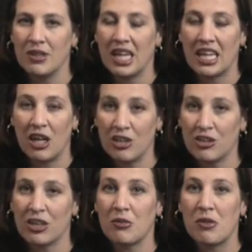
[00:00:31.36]
It
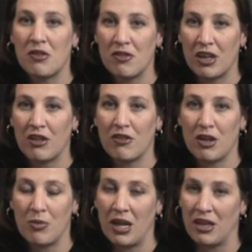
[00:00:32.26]
also can be very,
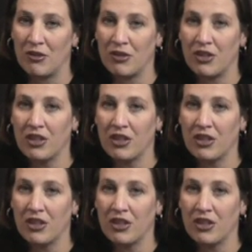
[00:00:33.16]
very painful.